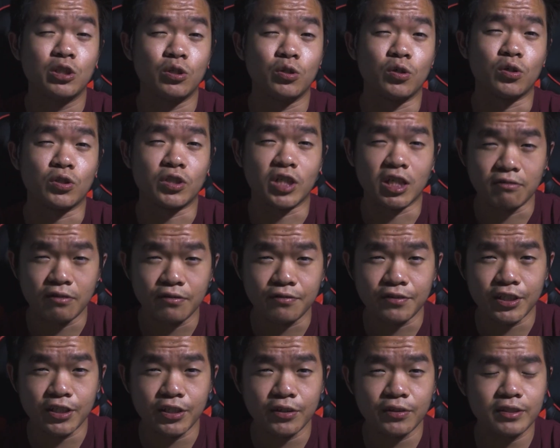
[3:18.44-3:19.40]
to your travel
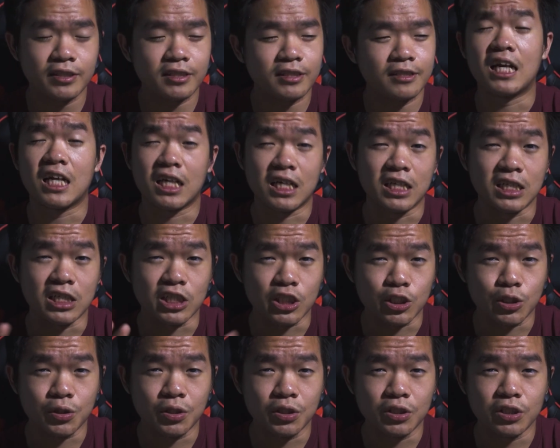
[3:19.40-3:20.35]
videos, and I can
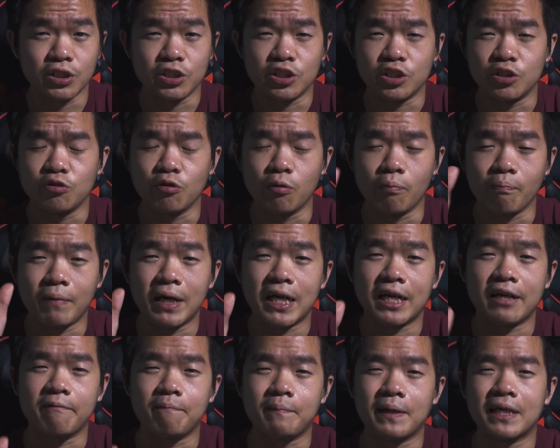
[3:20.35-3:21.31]
assure you, you will
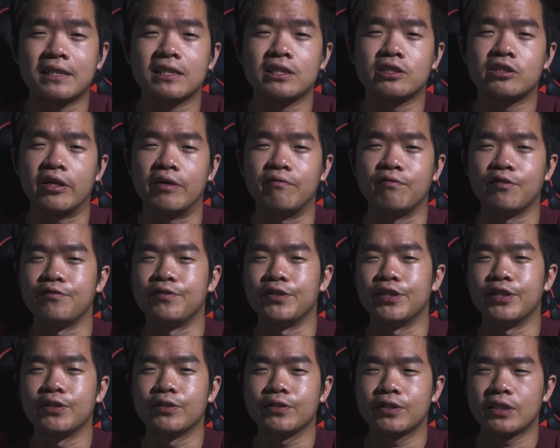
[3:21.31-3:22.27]
make better travel
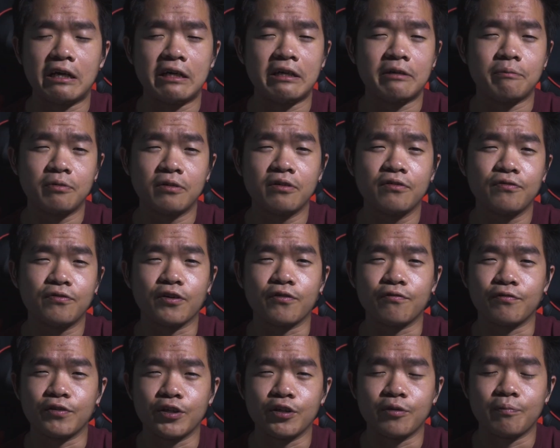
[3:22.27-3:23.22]
videos and improve your
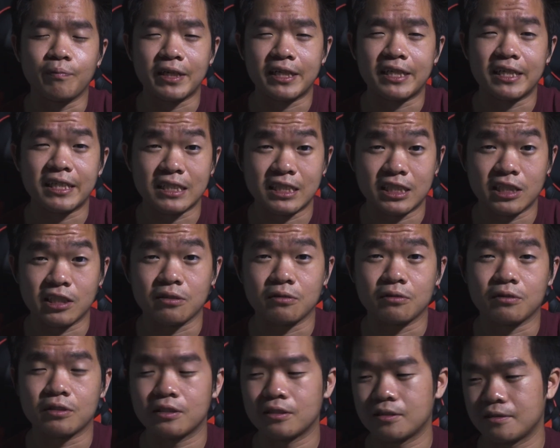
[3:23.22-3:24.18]
video making
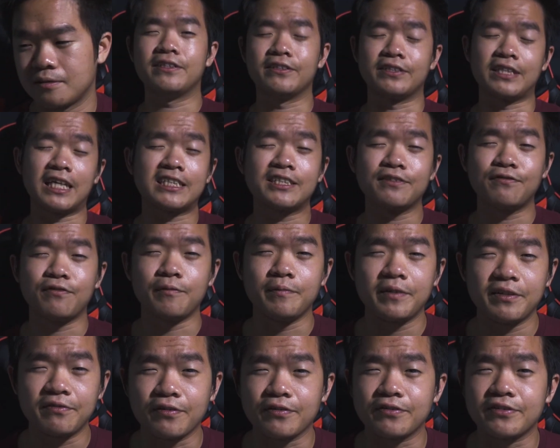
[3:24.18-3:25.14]
skills. So that's it for
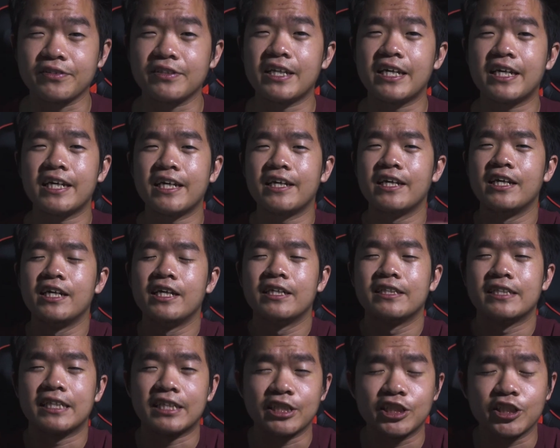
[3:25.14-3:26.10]
me for today.
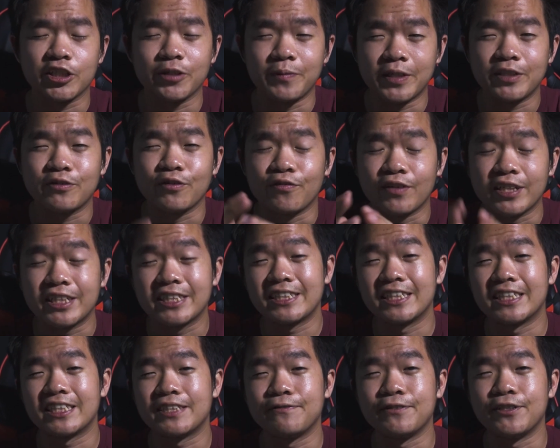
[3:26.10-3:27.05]
Thank you so much for watching
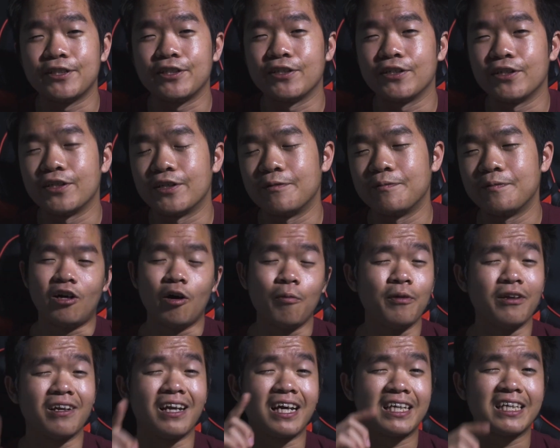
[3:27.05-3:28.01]
this video. Hope
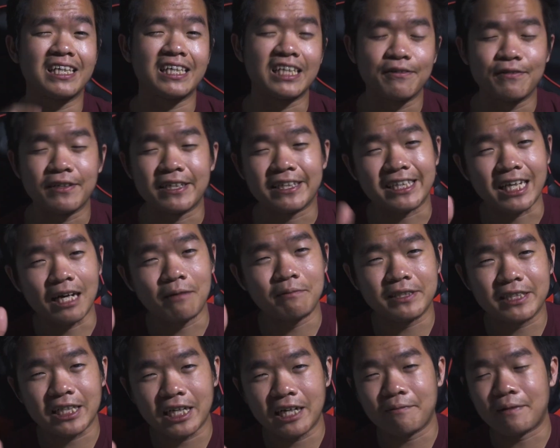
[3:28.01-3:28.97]
you like it. Give it a
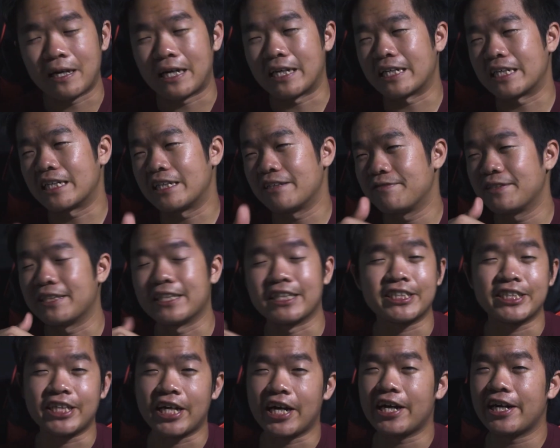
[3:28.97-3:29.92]
thumbs up and give it a
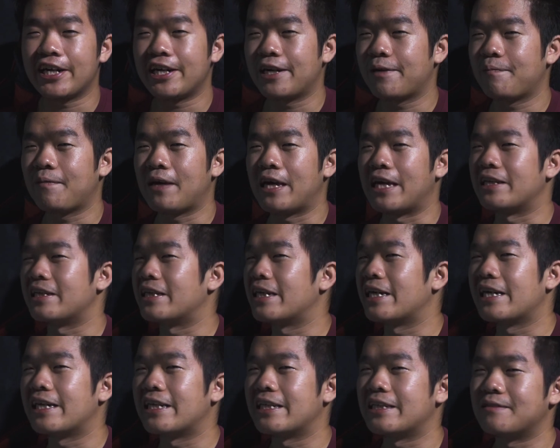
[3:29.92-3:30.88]
share, and
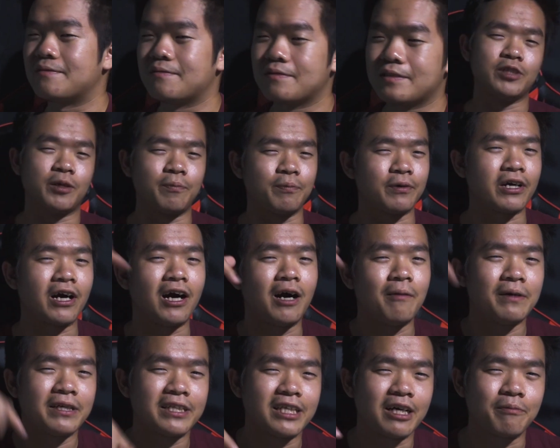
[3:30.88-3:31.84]
then drop a
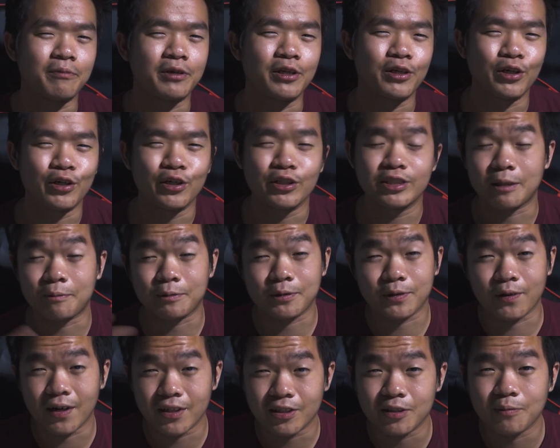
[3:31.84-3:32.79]
comment down below.
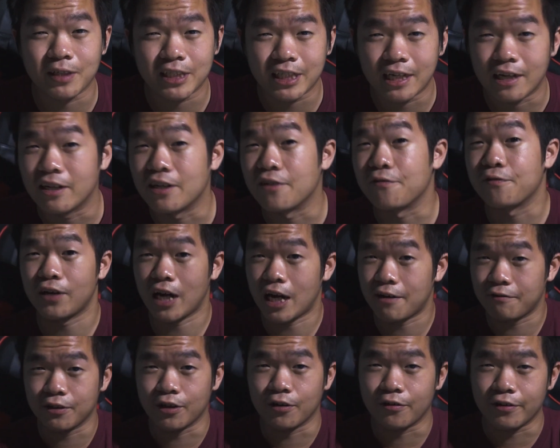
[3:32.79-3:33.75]
Subscribe to my channel if you
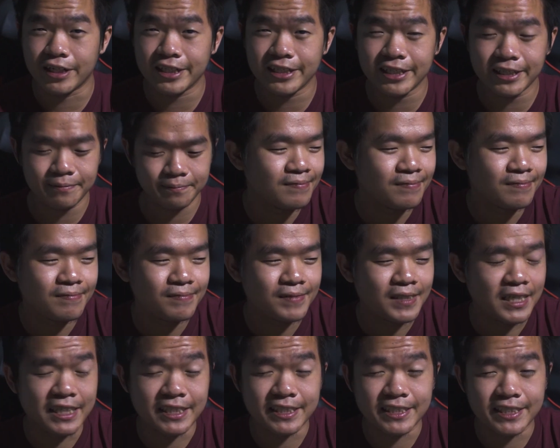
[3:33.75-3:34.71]
haven't already,
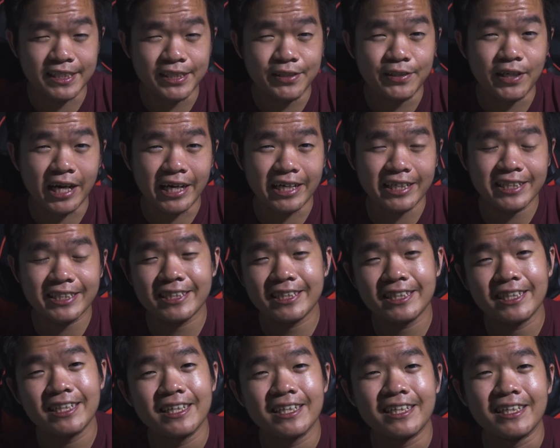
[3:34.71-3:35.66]
and see you guys
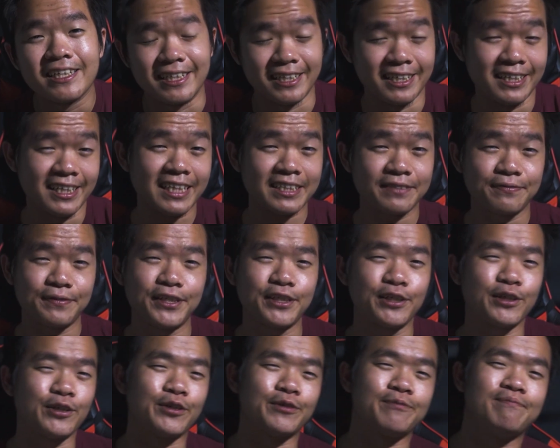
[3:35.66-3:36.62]
in the next
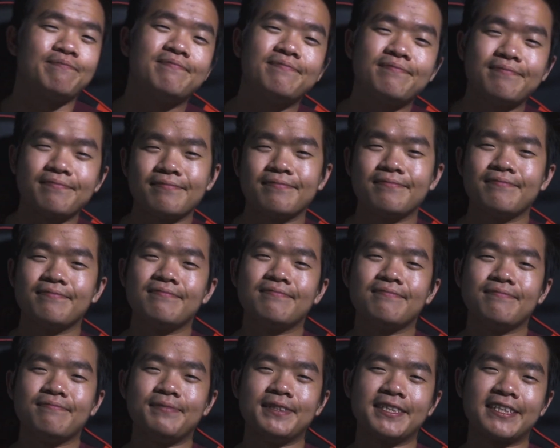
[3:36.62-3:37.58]
video.
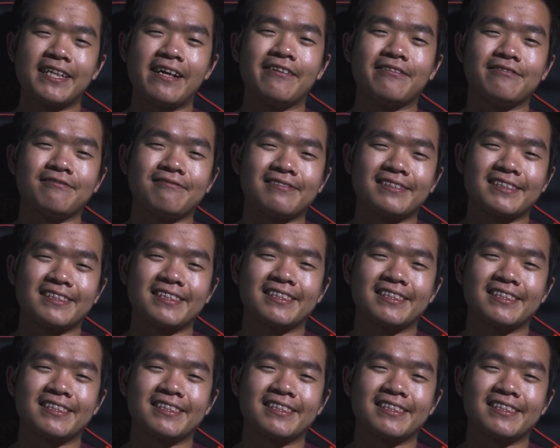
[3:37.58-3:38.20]
Peace out.